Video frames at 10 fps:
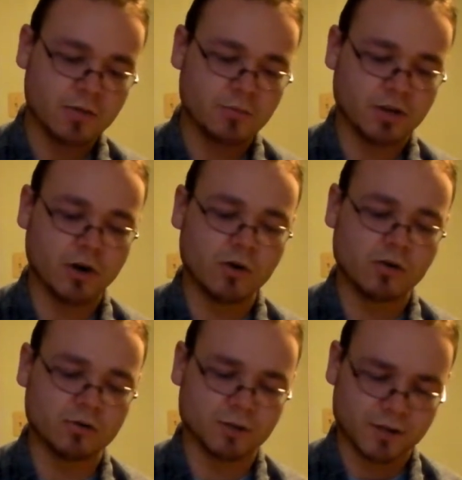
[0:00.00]

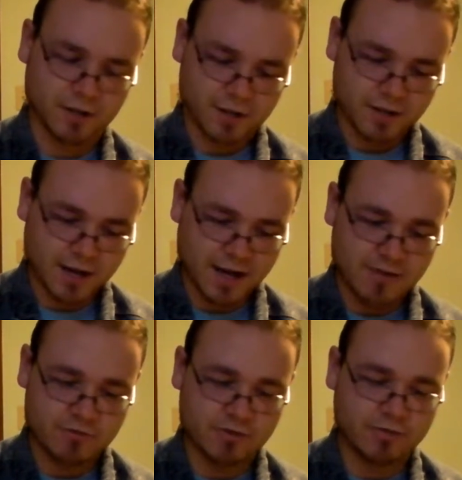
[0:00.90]
Behold, I
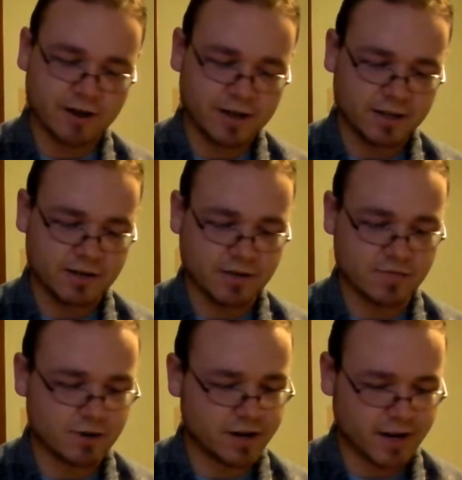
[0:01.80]
have refined thee,
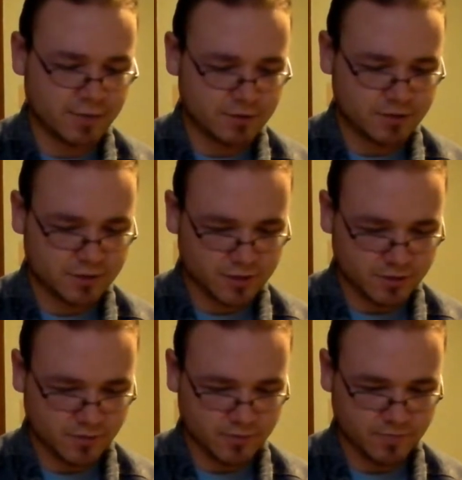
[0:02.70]
but not with
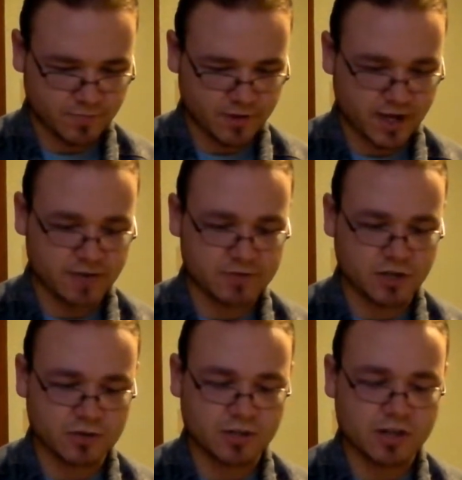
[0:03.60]
silver. I have
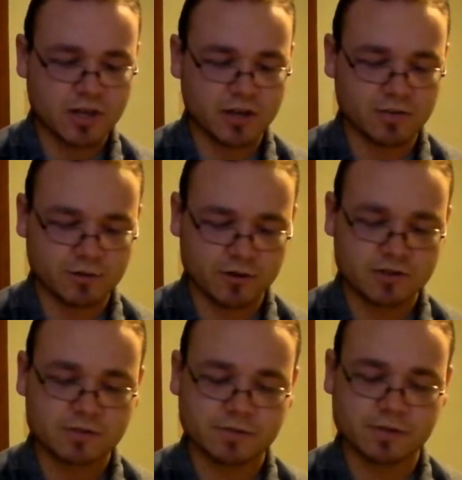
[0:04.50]
chosen thee in the
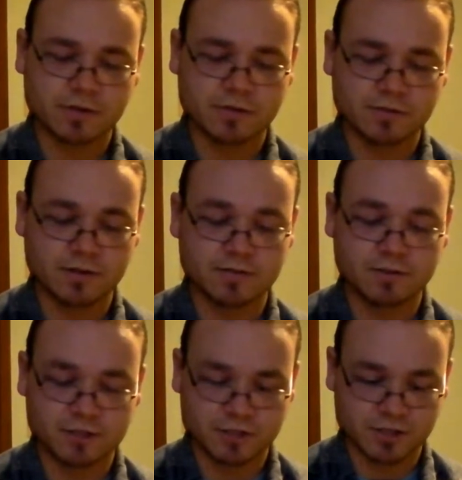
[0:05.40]
furnace of
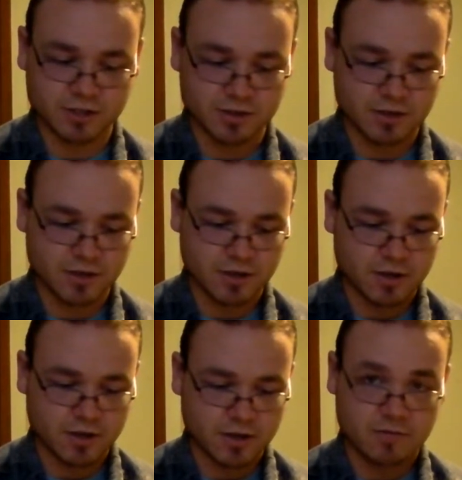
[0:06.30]
affliction."
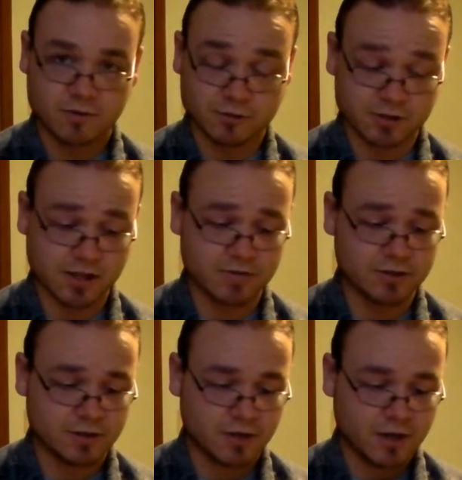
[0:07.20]
Verse
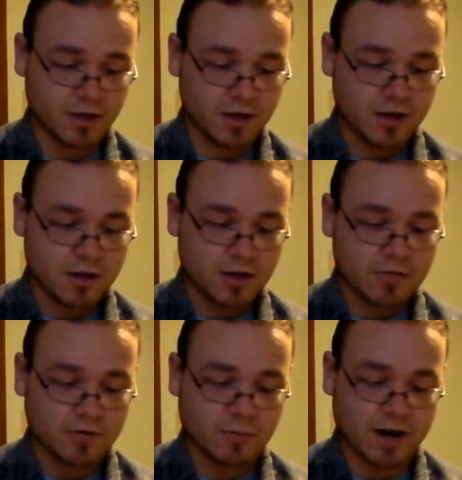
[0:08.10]
11,
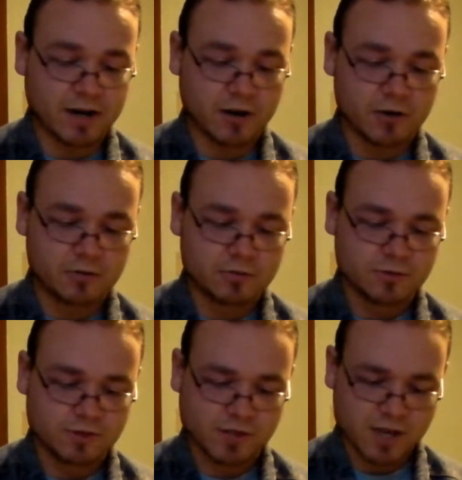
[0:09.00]
"For mine own
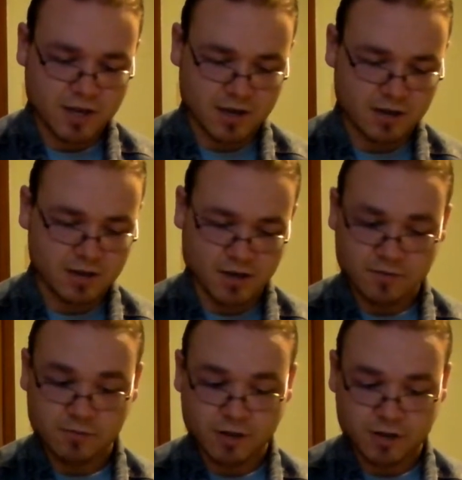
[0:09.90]
sake,
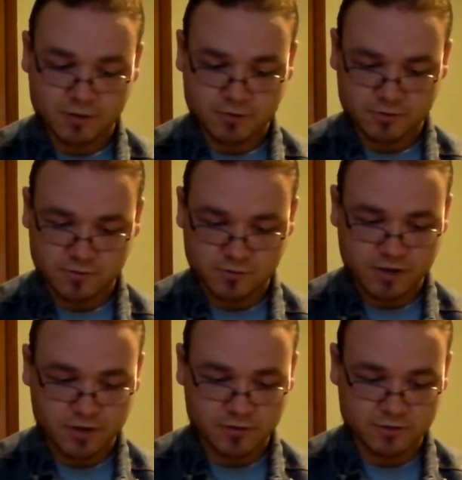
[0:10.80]
for
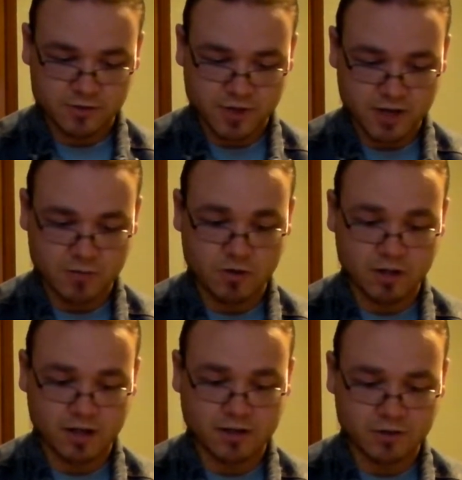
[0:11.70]
mine own sake
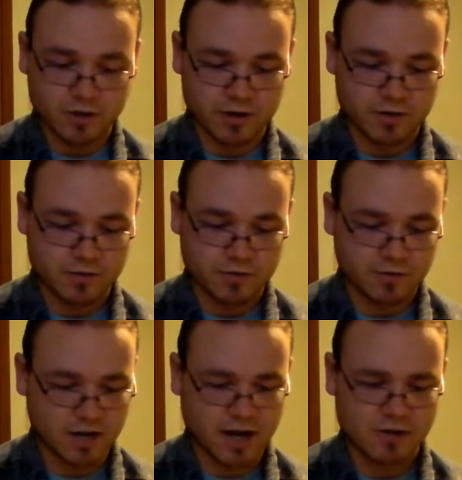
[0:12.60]
will I do it.
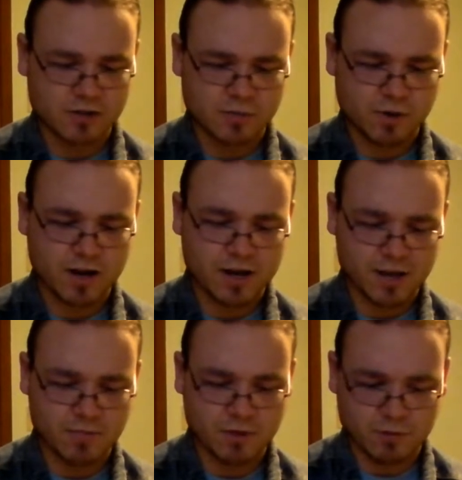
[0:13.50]
For how should my
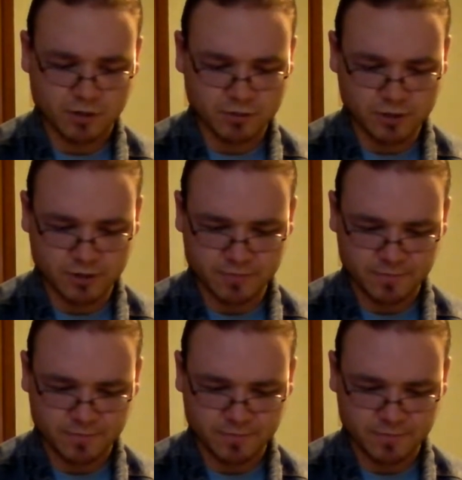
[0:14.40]
name be polluted?